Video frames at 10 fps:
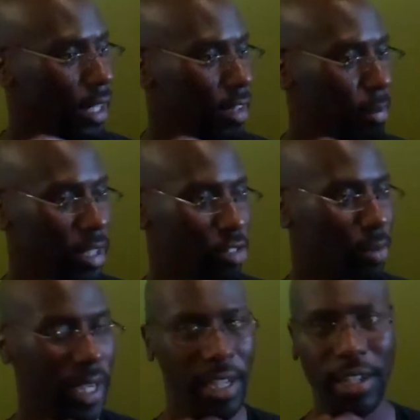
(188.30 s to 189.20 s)
And the best
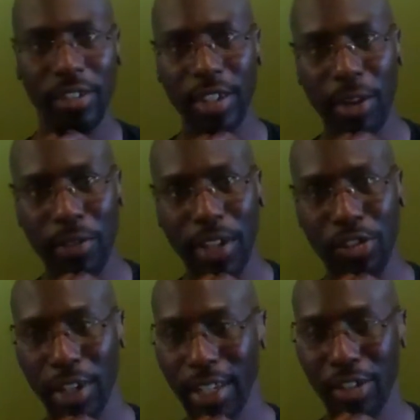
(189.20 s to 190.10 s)
way to go on that
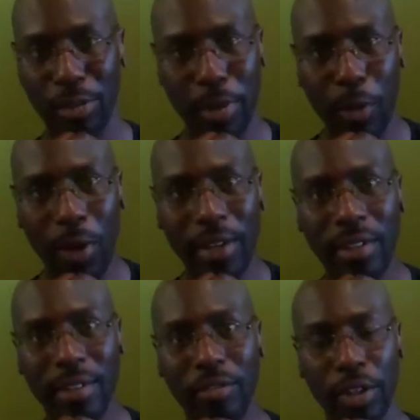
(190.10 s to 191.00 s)
journey is to put
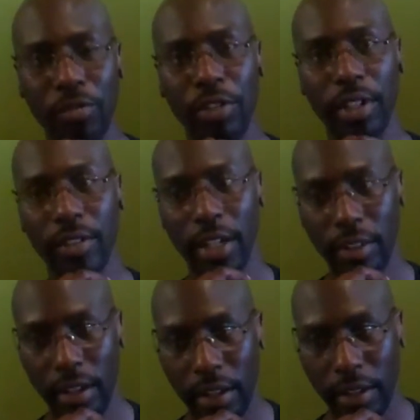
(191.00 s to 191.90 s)
one foot in front of the other.